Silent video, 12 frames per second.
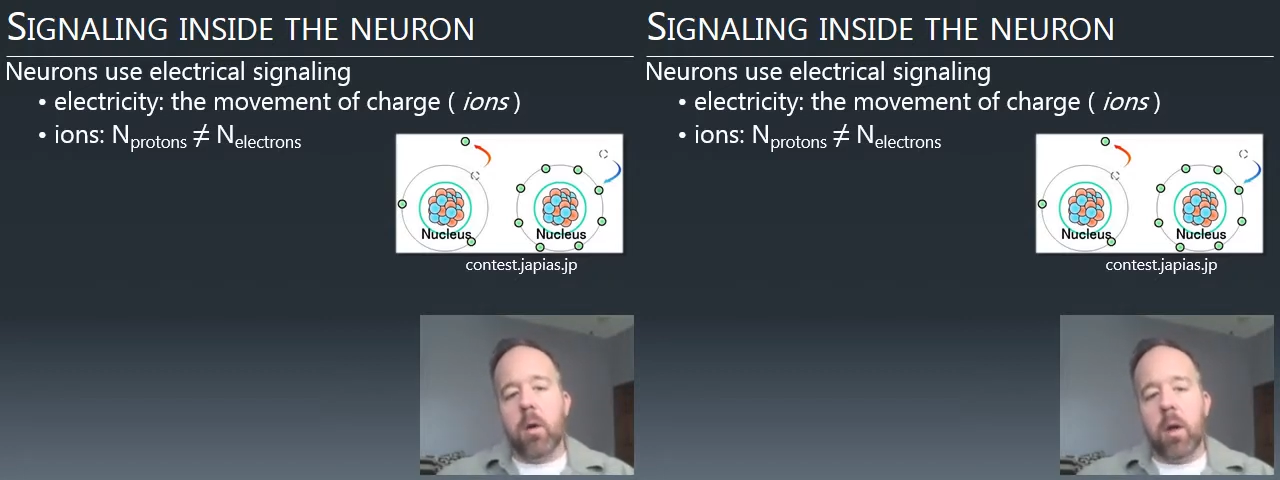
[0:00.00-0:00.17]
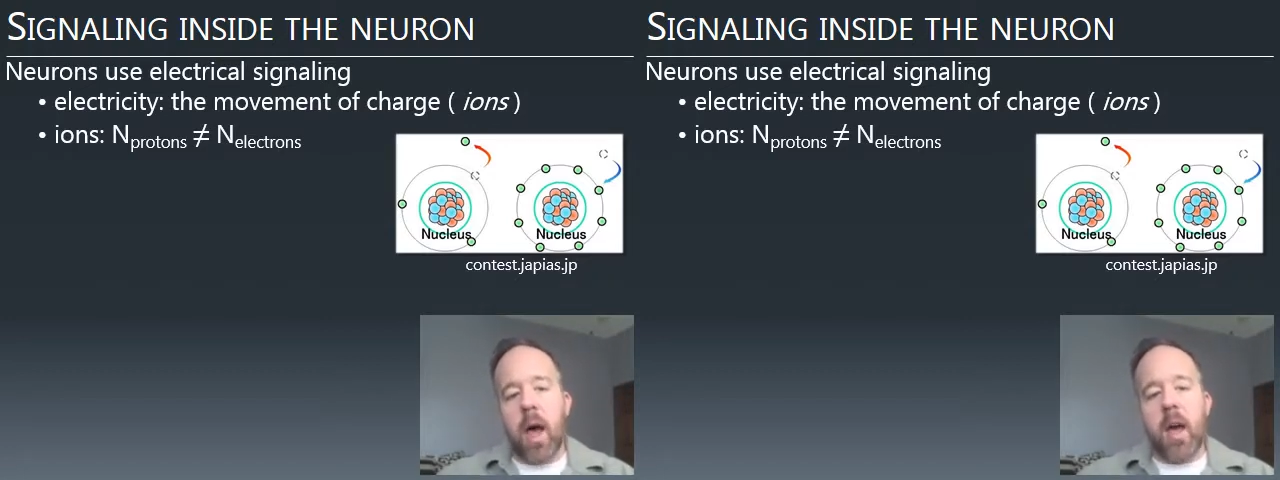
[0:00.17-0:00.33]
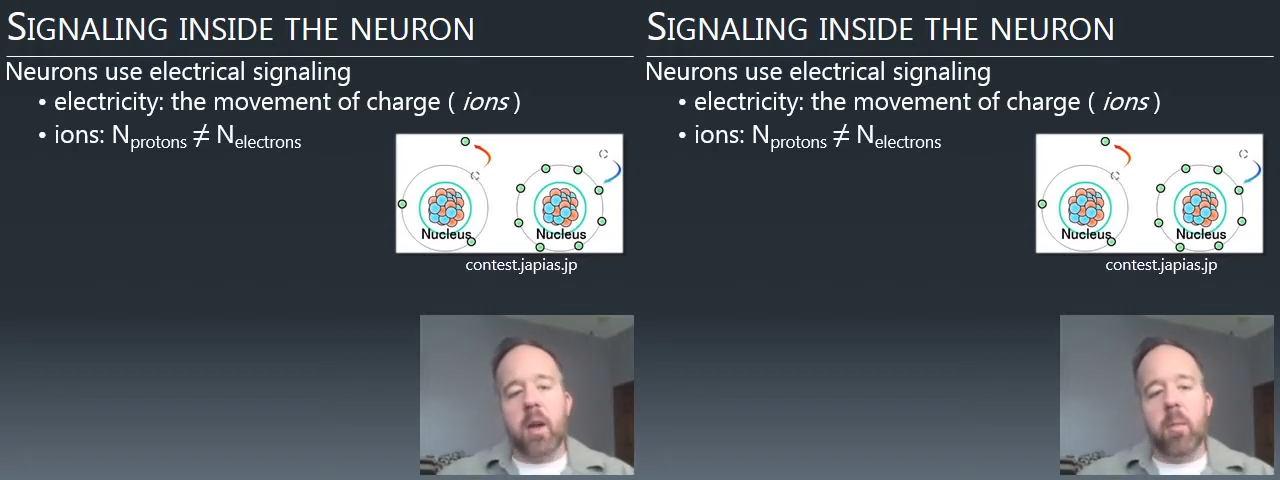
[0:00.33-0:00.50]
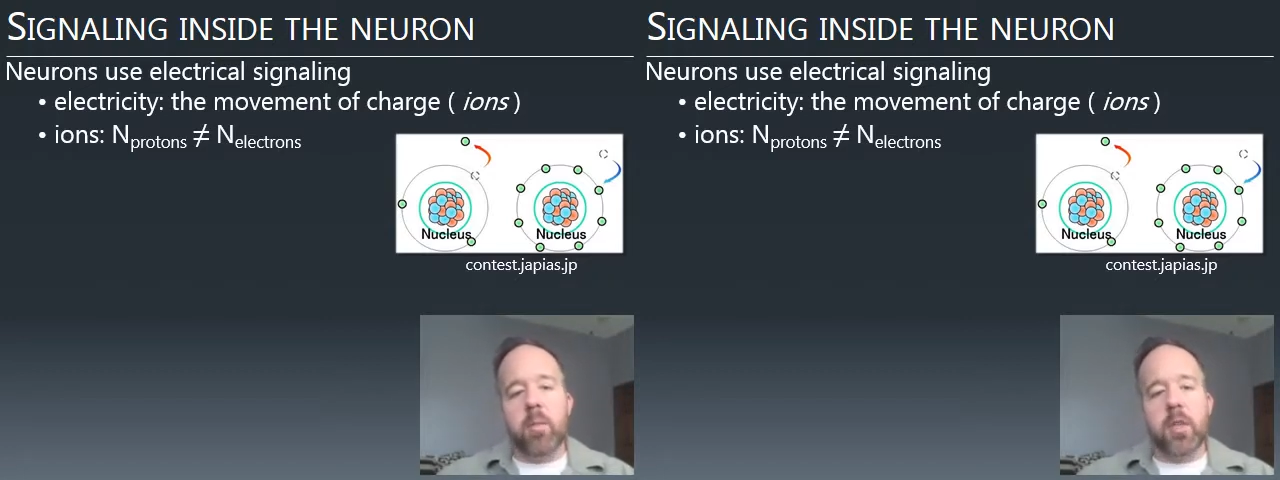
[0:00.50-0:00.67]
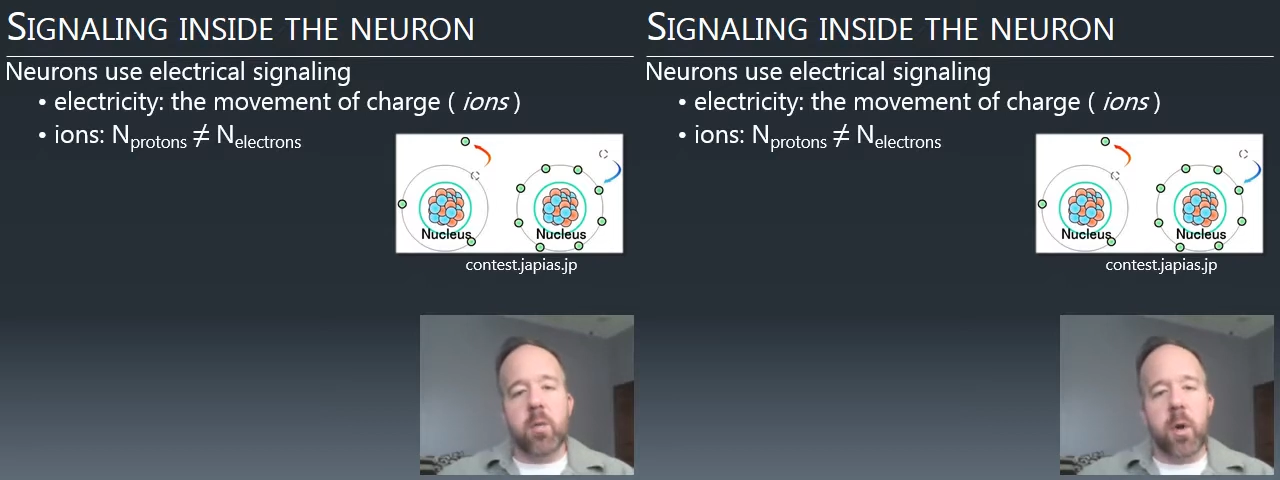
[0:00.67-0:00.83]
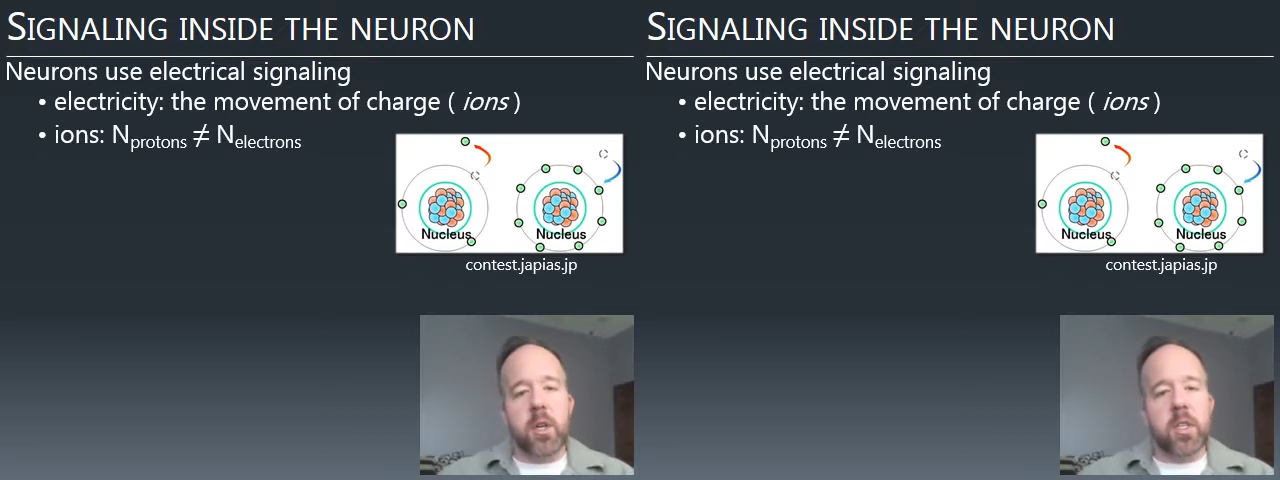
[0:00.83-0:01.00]
atoms in
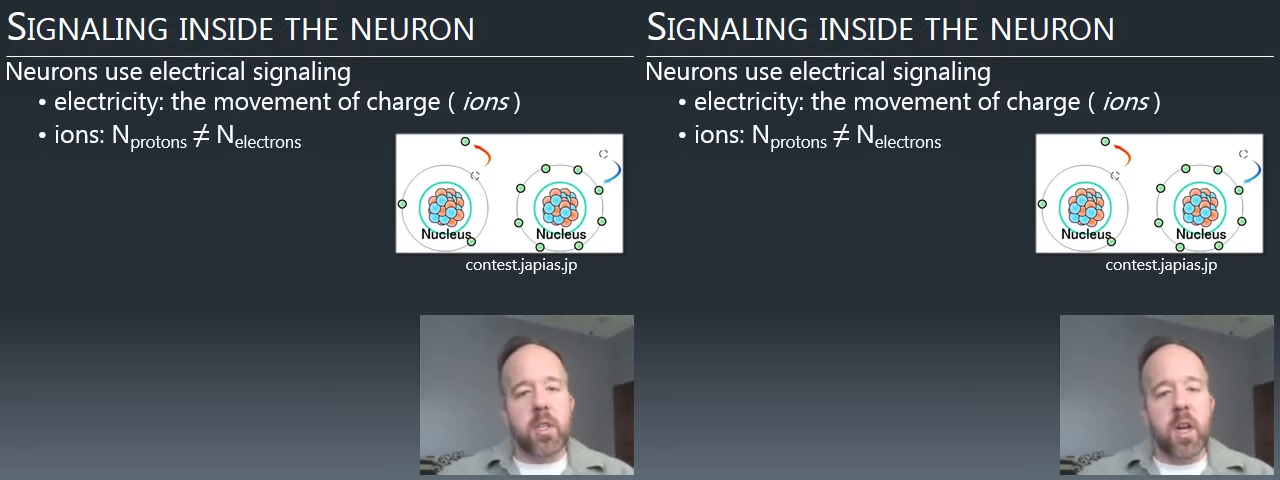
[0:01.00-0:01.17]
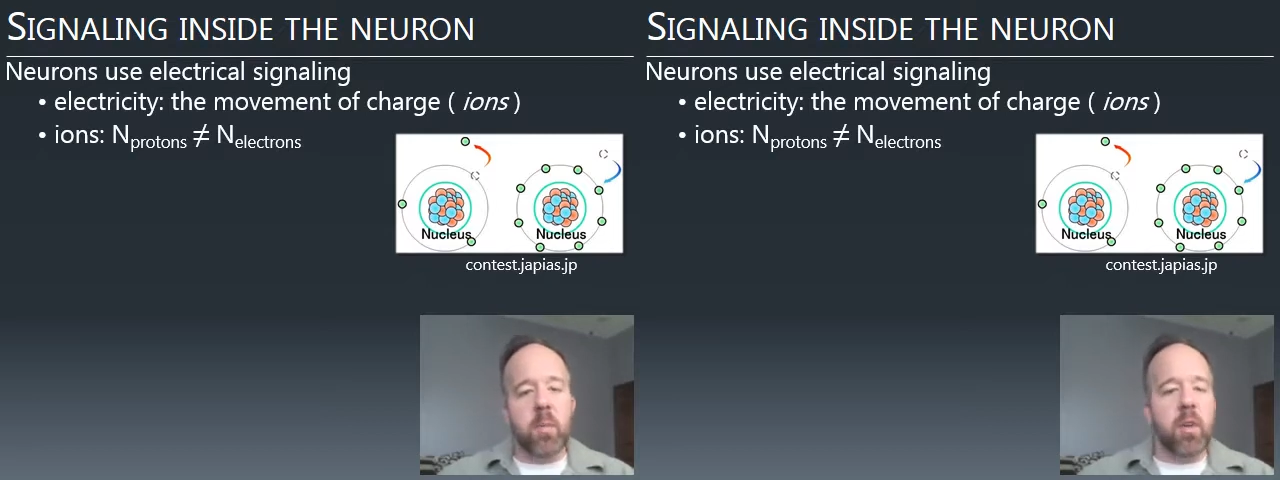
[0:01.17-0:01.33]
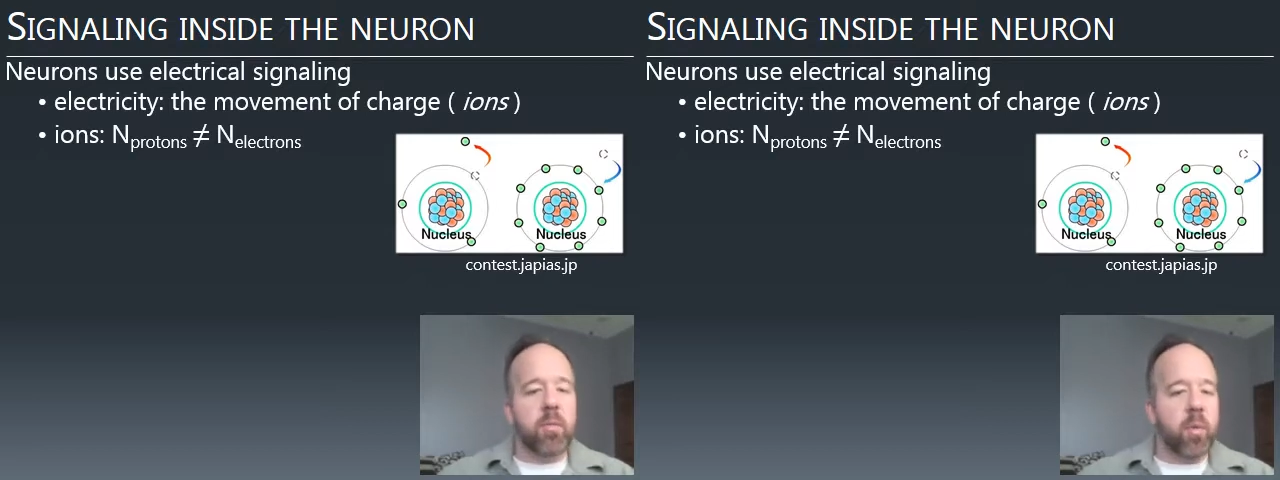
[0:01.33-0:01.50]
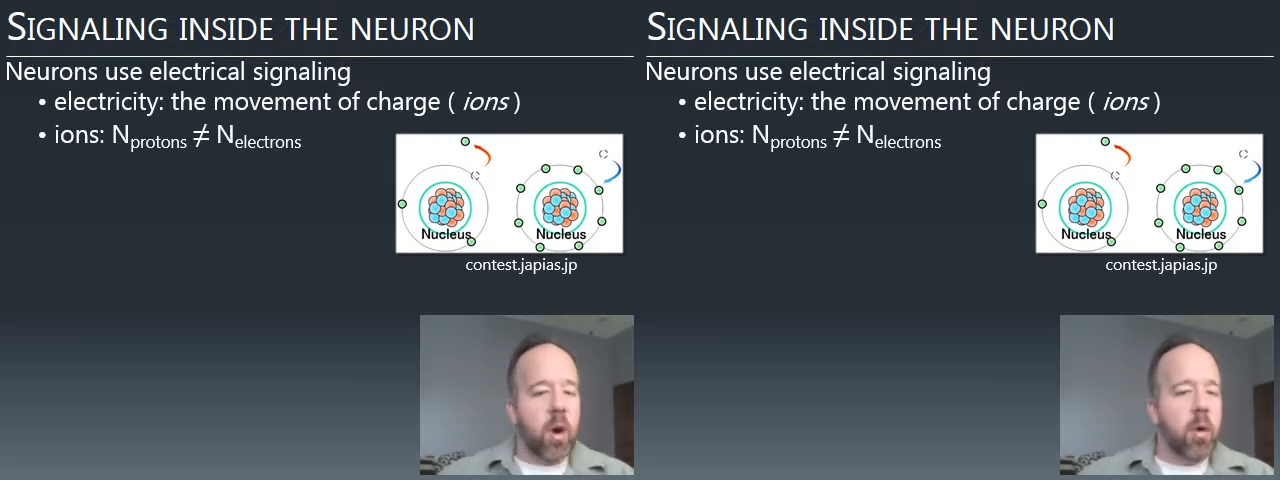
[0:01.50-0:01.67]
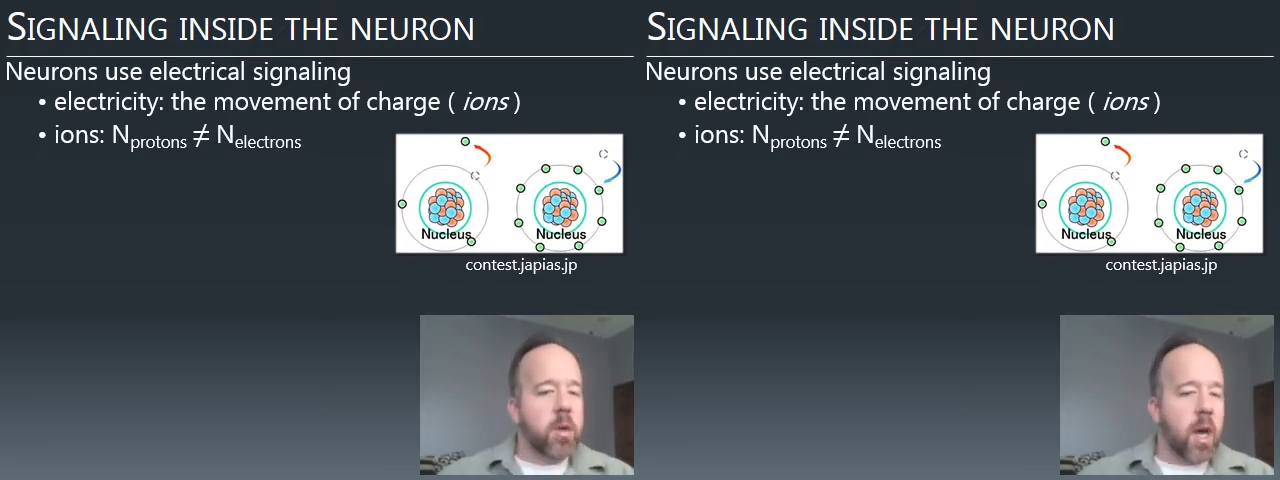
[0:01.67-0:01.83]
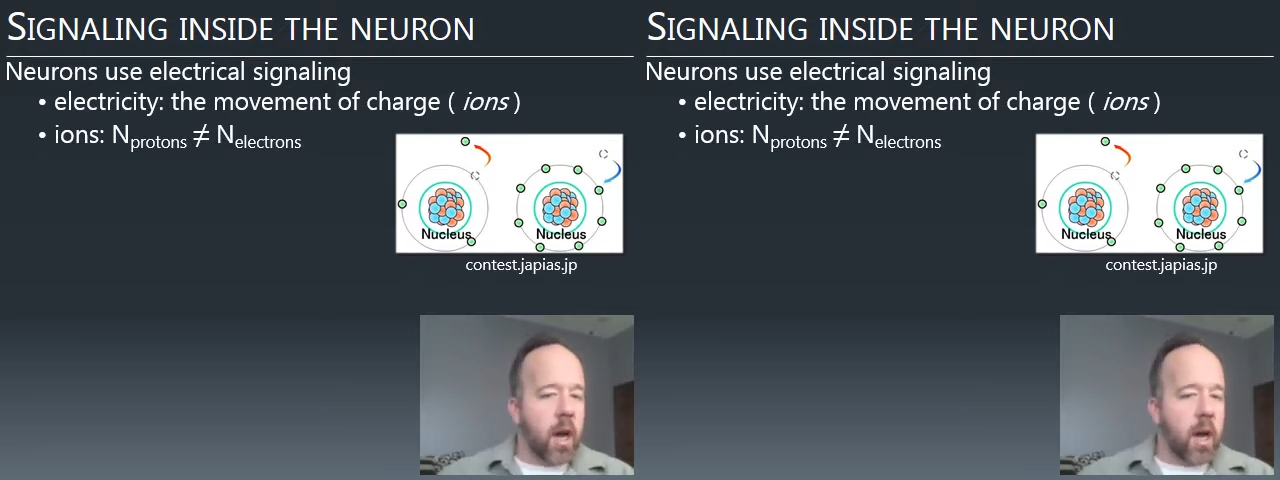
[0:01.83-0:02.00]
which the number of
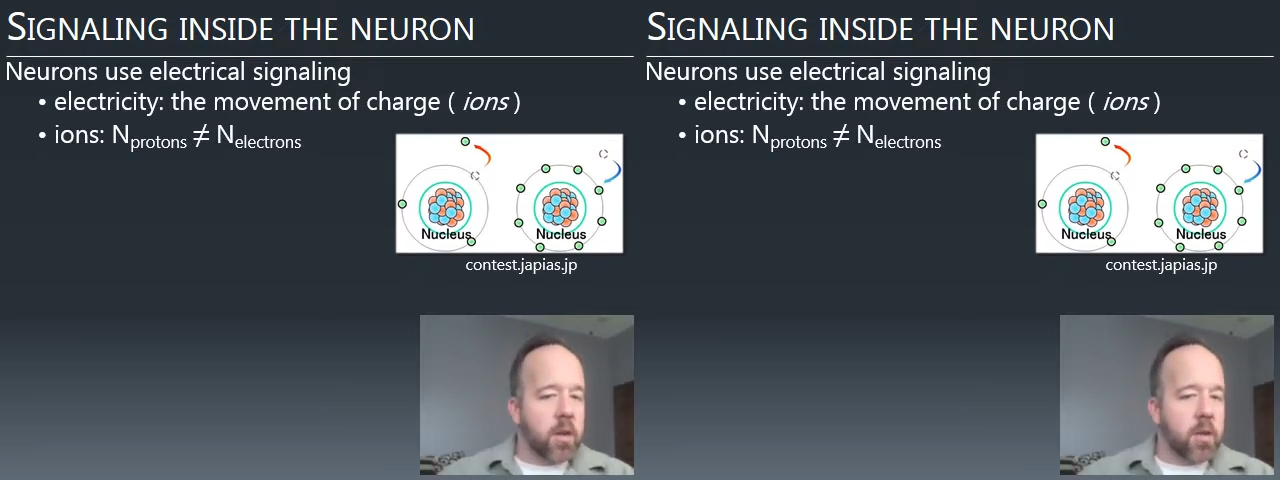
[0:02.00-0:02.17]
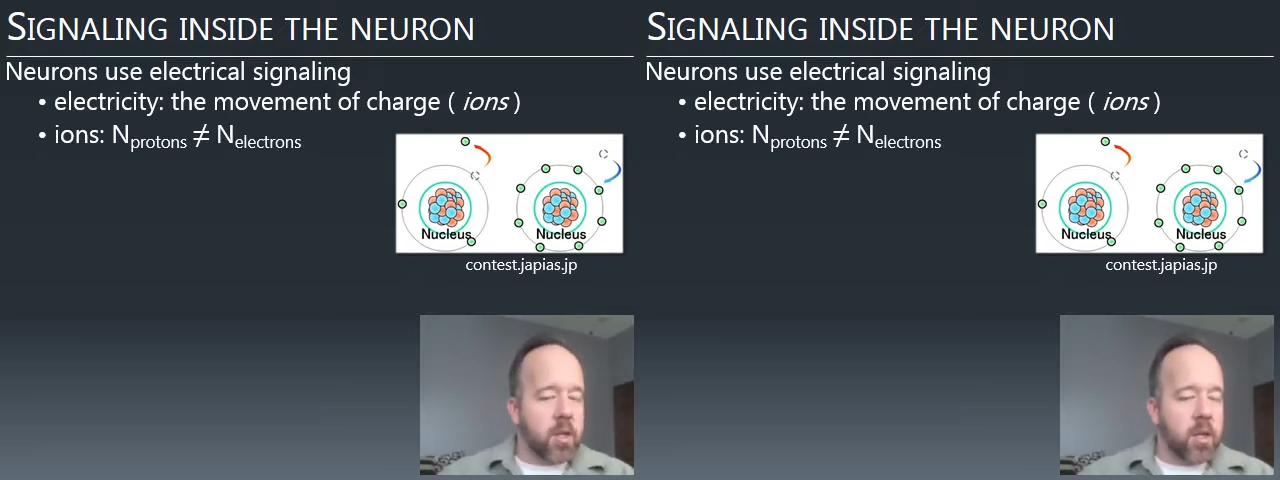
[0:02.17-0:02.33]
protons